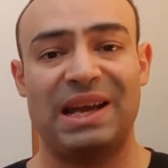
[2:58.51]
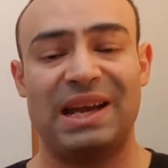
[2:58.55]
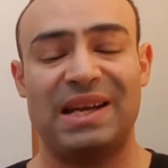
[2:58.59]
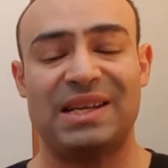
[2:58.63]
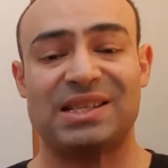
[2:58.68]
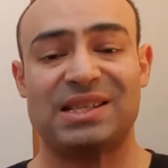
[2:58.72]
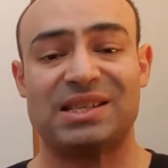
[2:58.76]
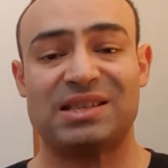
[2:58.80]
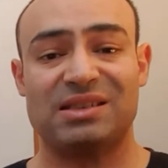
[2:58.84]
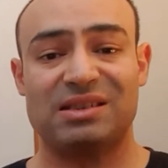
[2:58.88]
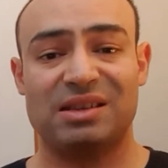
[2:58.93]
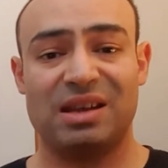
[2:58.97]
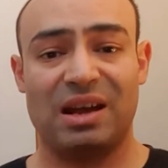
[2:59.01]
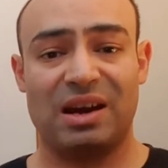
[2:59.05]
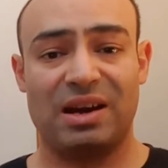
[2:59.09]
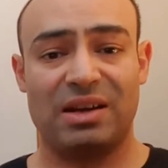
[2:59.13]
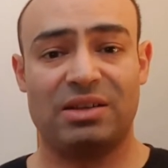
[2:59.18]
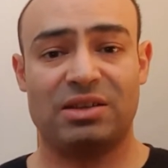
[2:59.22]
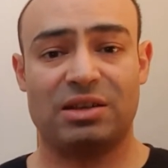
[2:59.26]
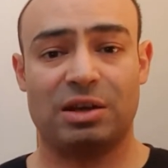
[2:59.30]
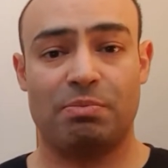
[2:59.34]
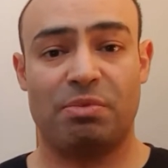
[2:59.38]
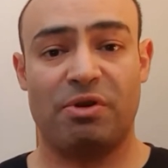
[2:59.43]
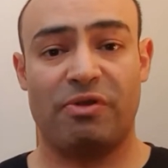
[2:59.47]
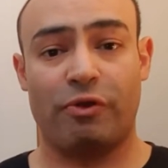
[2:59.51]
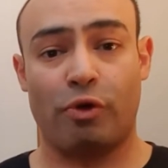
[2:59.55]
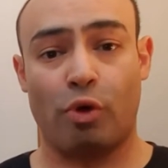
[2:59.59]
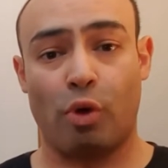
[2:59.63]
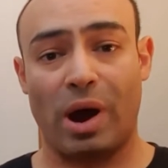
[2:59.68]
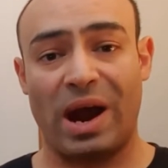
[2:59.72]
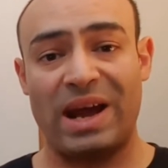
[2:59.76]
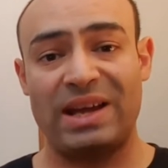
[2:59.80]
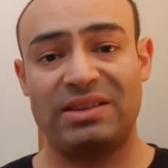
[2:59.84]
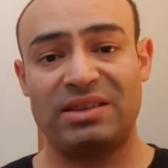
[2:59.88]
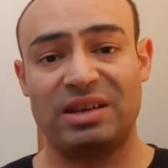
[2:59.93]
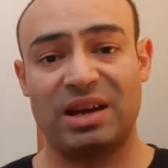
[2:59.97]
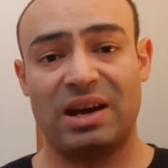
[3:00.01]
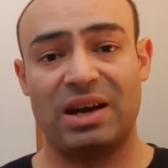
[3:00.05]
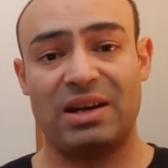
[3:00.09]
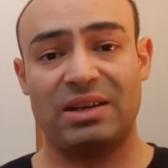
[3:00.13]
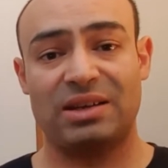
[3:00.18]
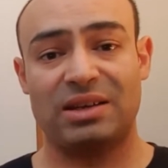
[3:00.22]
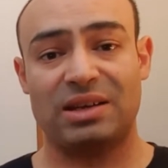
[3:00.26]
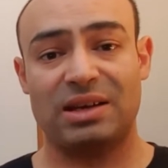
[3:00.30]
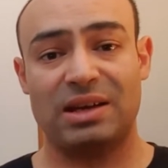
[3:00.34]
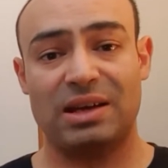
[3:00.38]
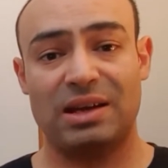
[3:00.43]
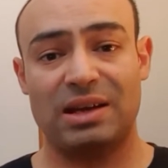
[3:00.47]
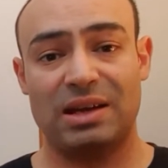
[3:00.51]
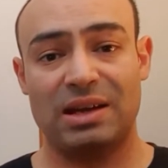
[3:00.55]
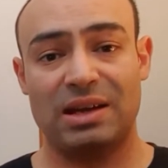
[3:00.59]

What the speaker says: is tenanted, before a tenant